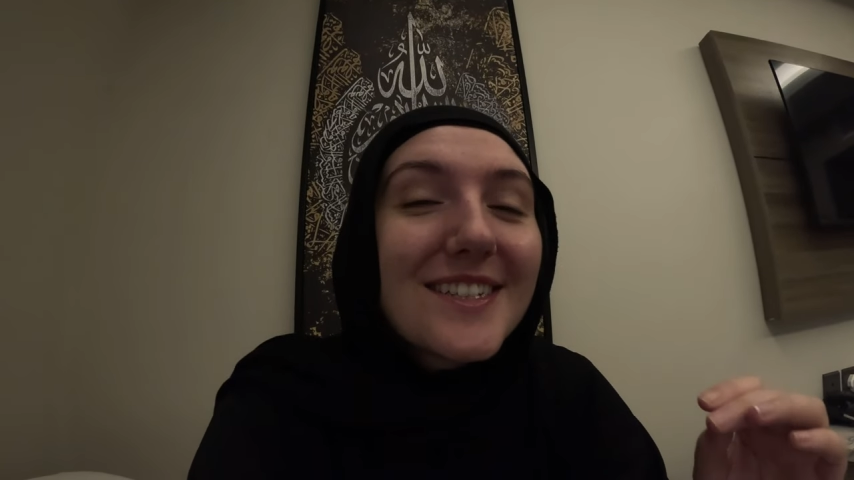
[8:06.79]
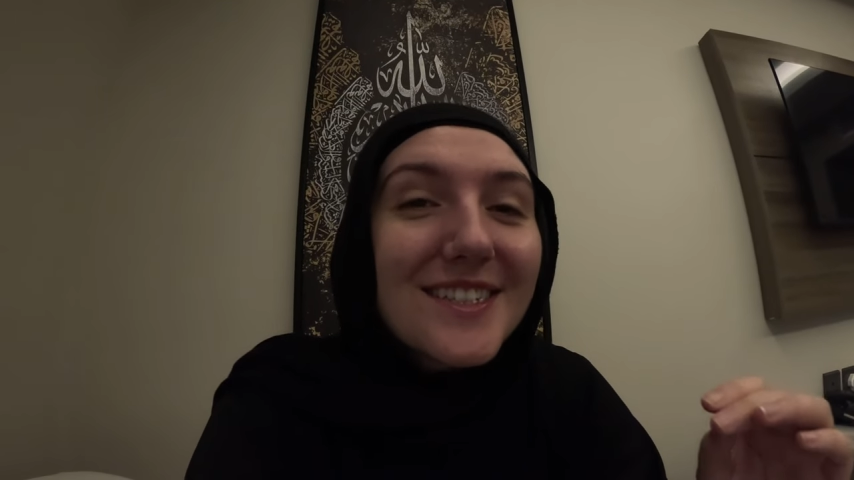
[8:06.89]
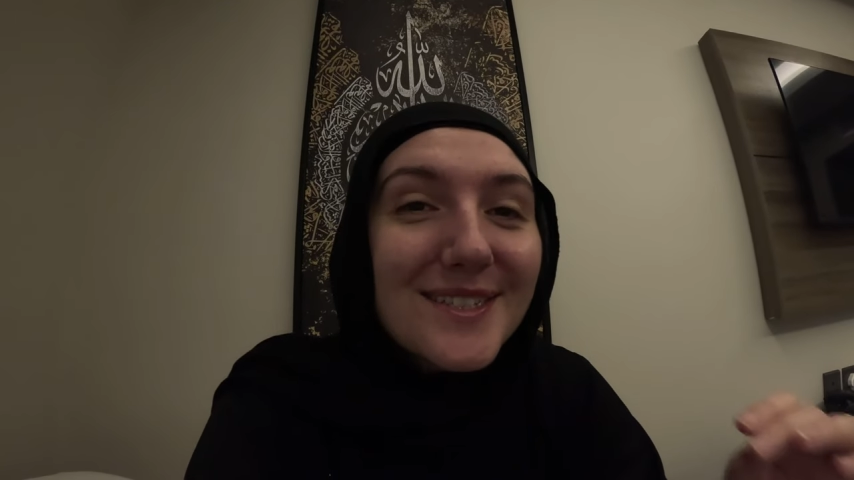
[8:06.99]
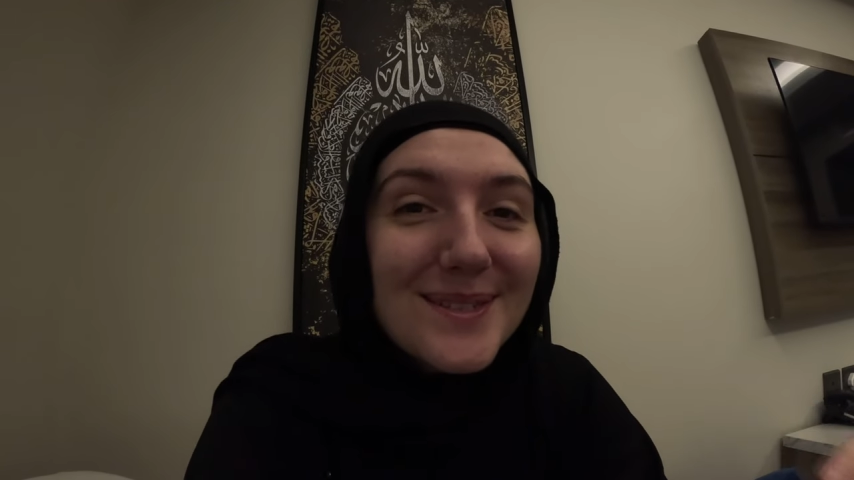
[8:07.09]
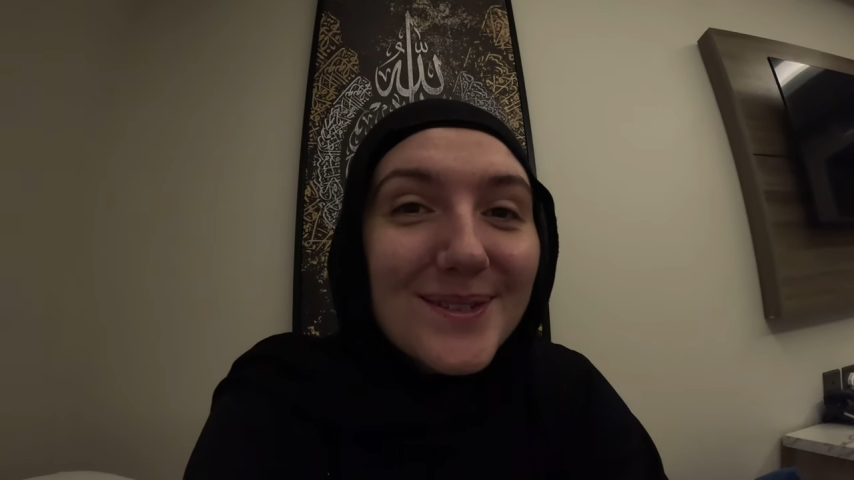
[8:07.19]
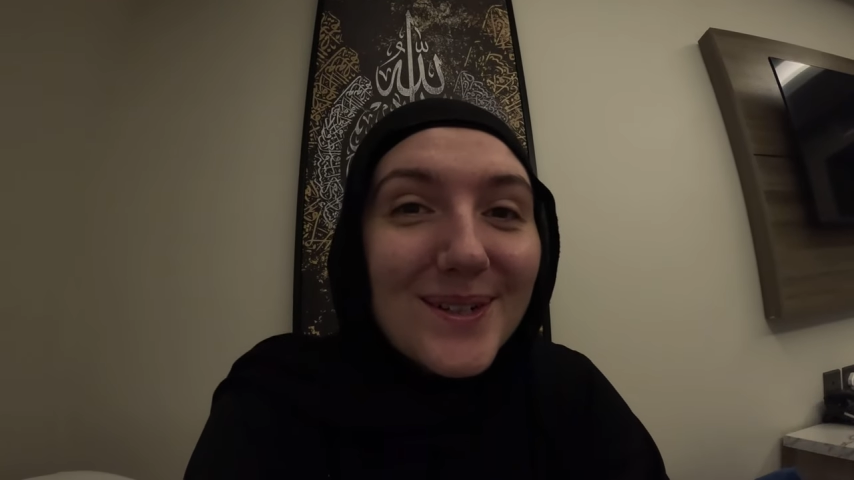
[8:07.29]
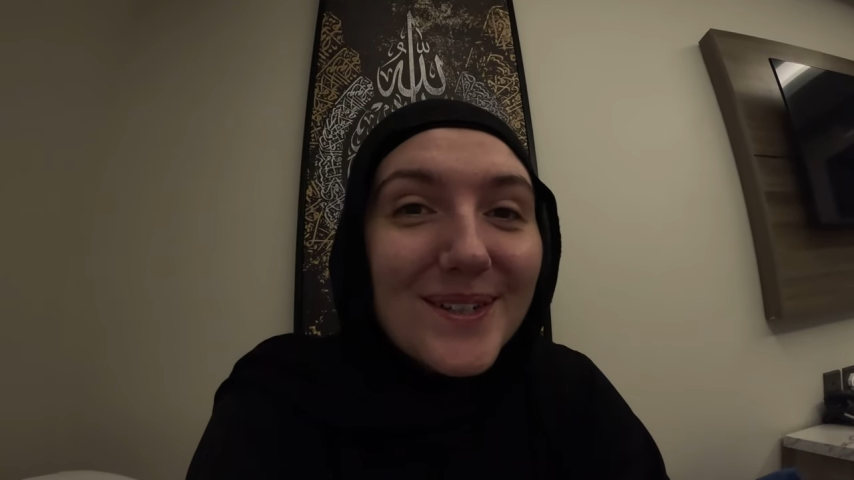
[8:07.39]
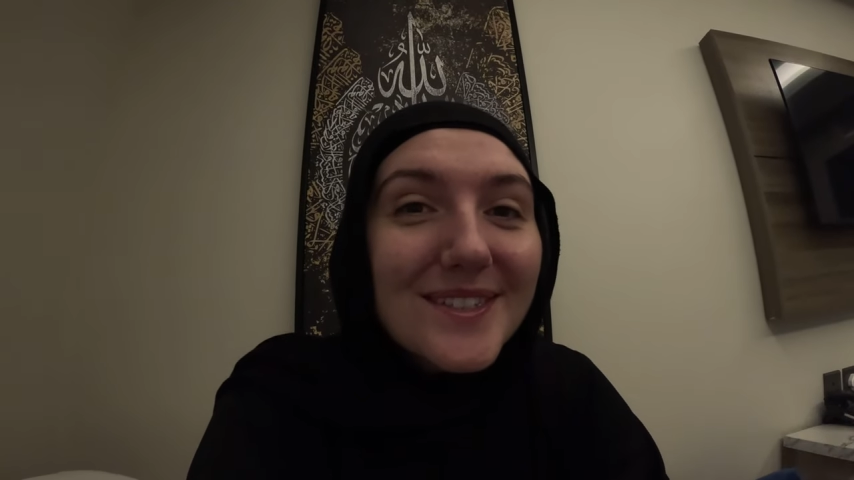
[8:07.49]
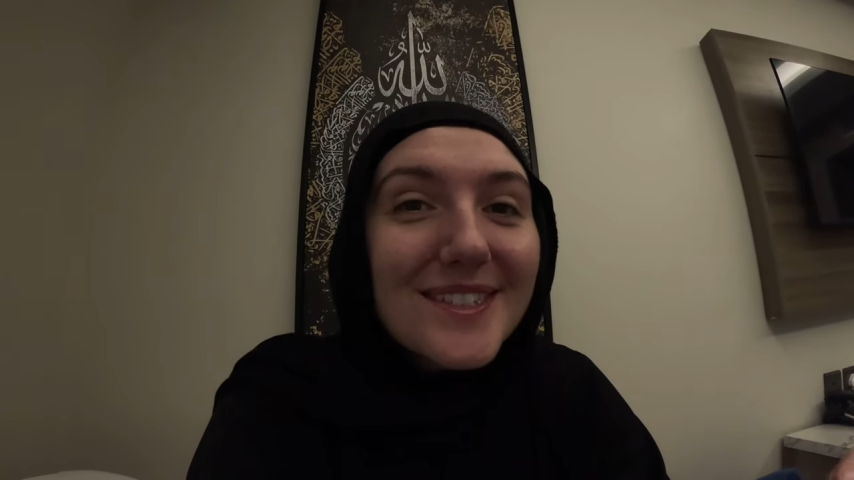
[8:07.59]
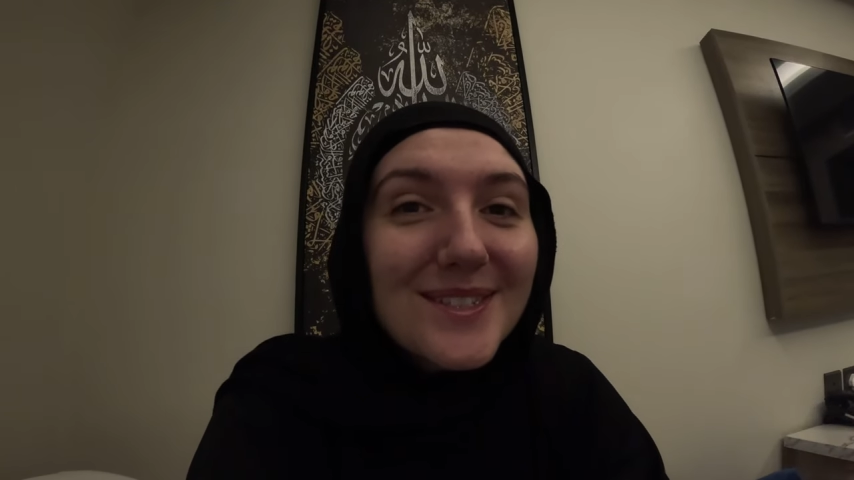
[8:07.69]
does
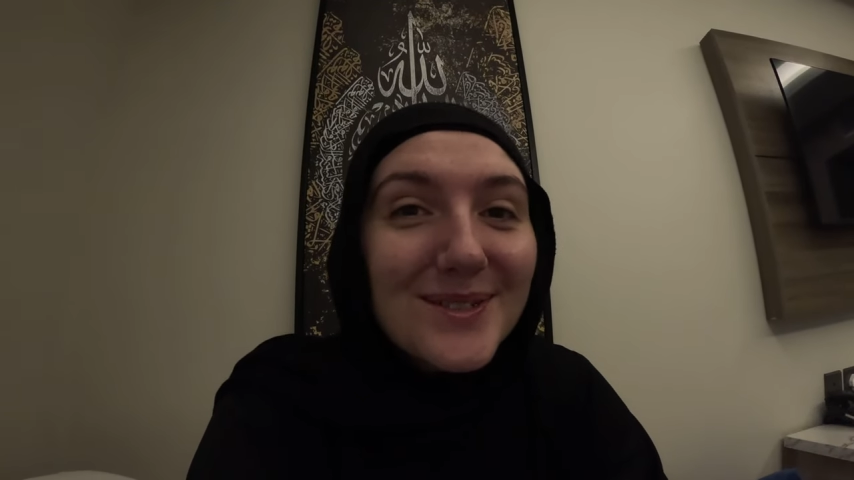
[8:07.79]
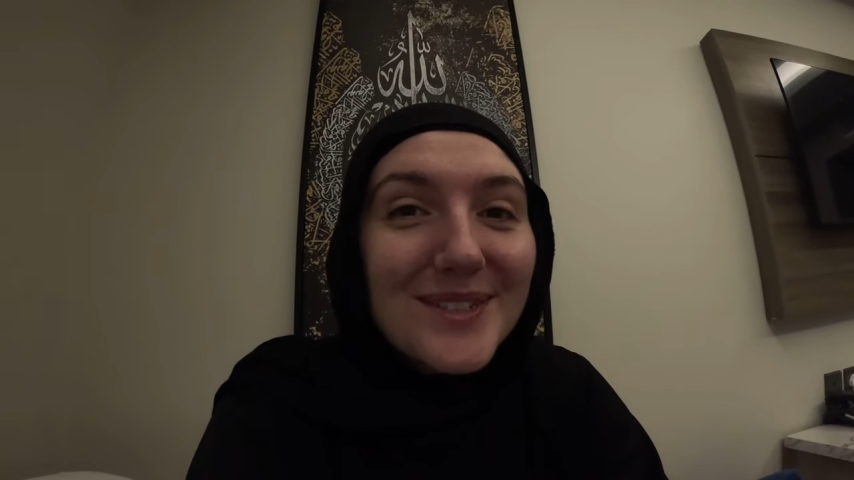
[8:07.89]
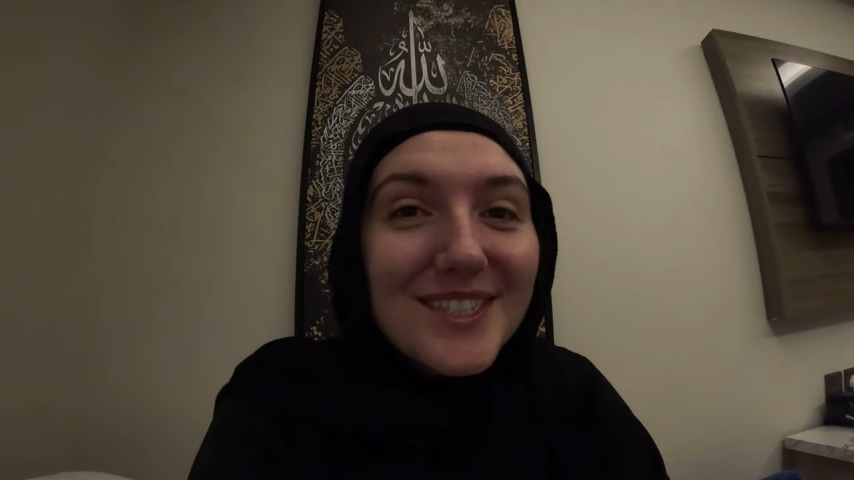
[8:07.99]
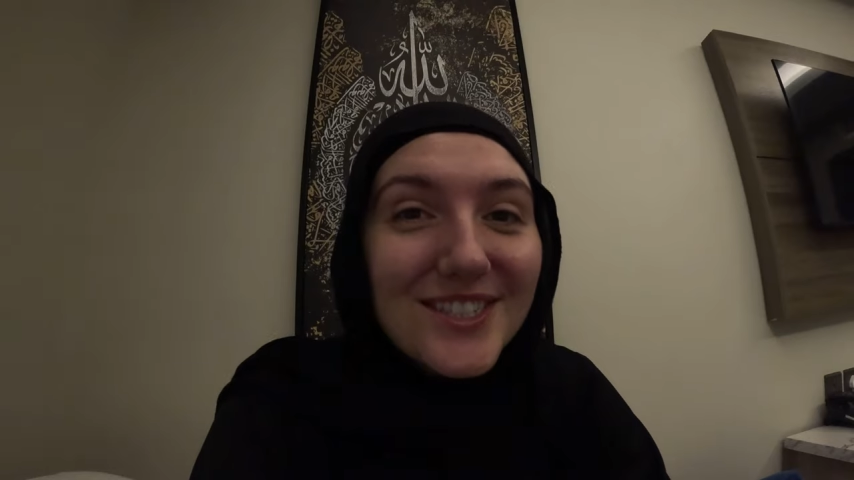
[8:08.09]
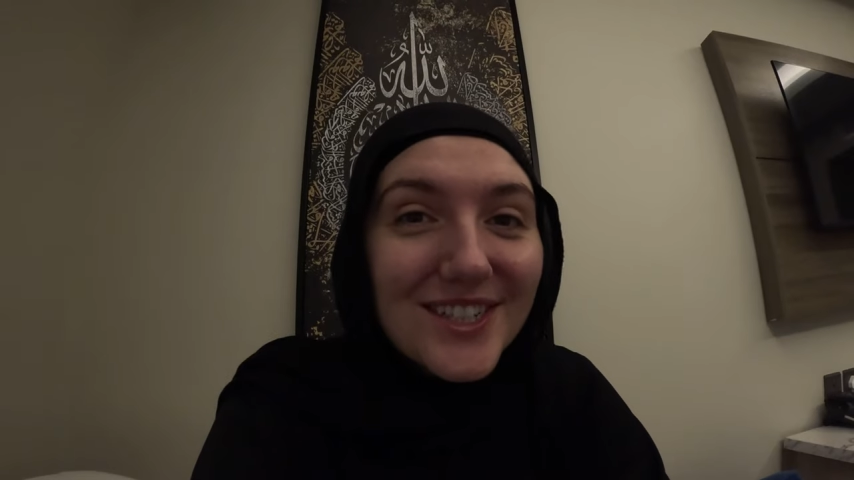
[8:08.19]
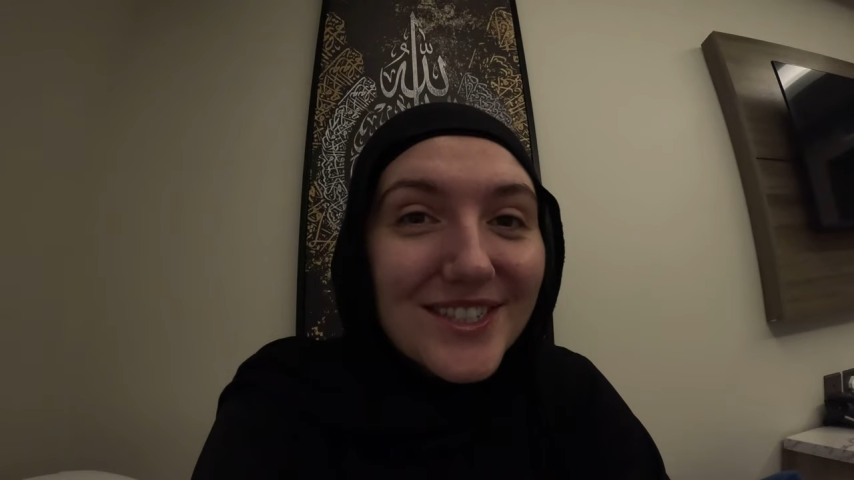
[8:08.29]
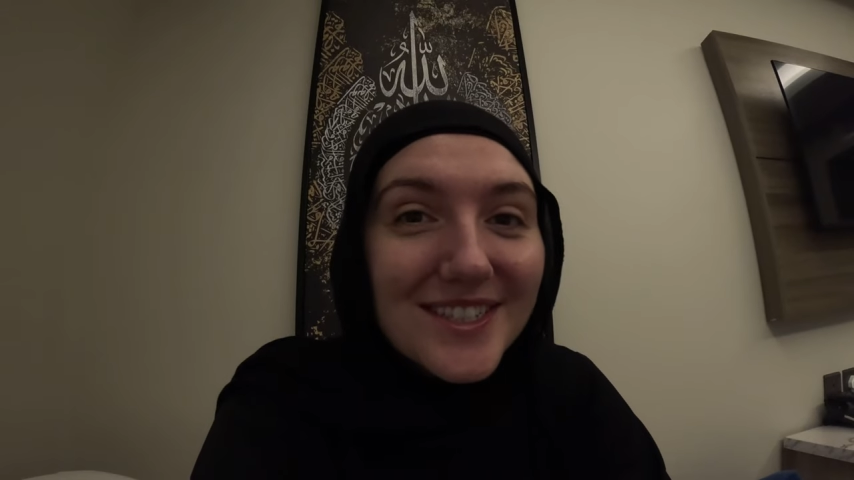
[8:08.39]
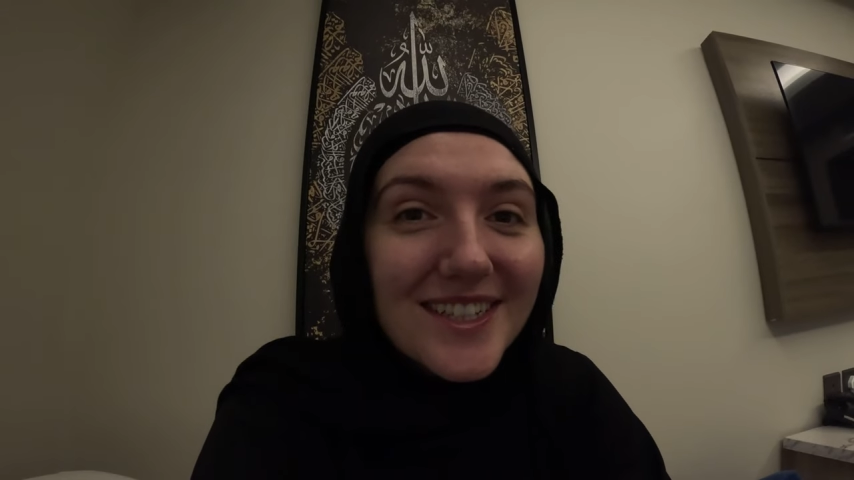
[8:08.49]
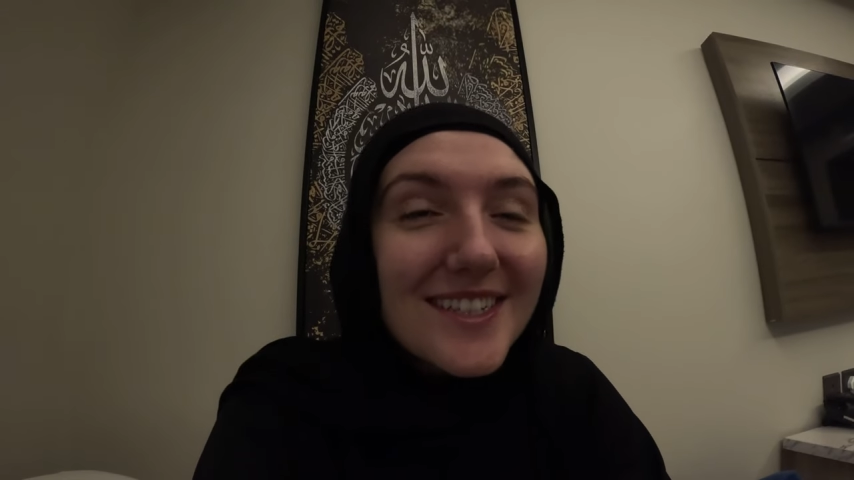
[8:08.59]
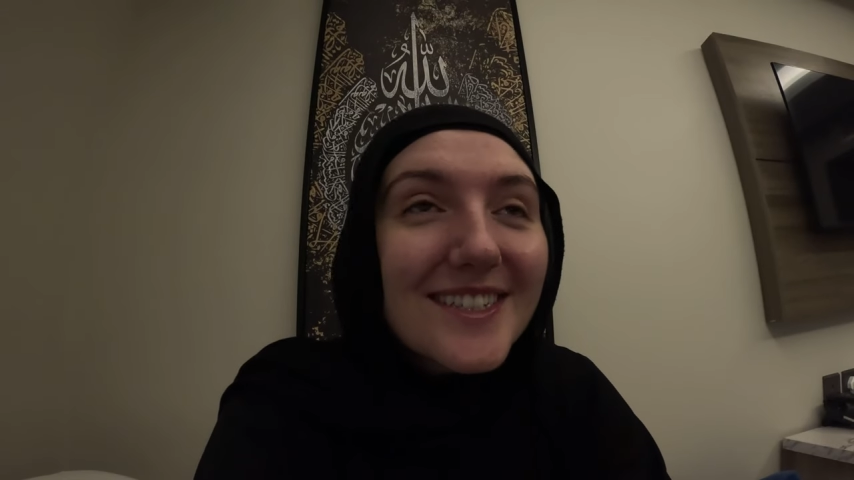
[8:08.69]
not do it
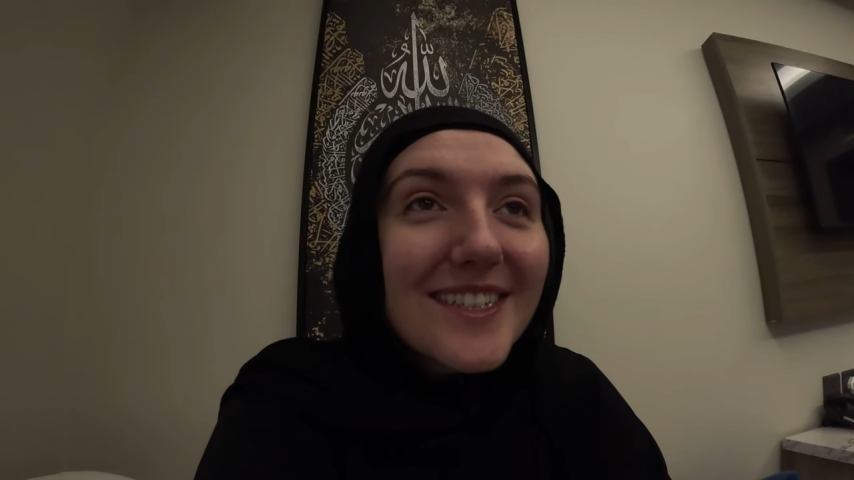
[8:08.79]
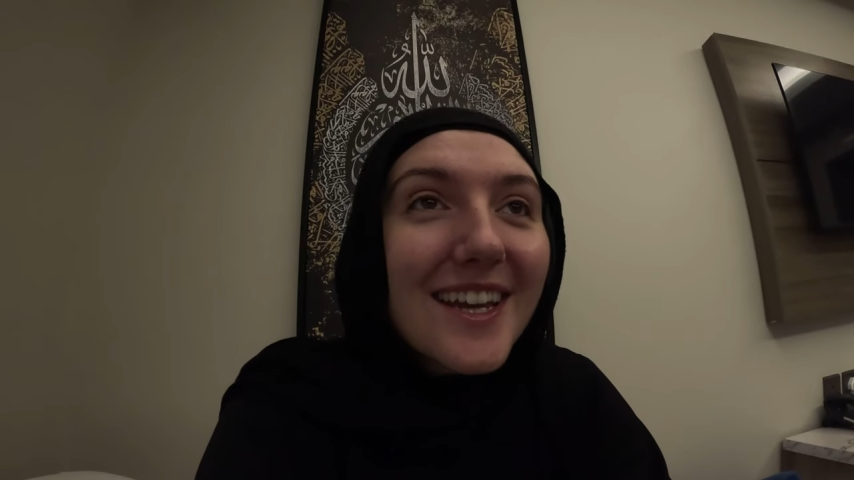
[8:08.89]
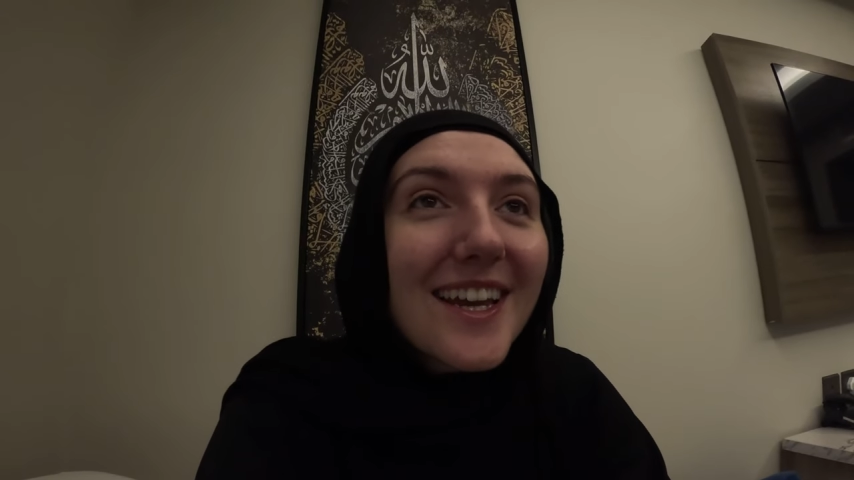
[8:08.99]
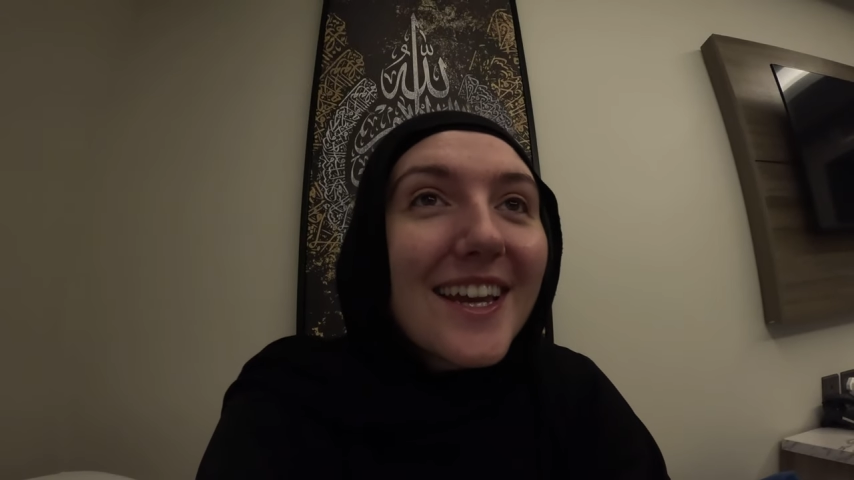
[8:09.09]
justice.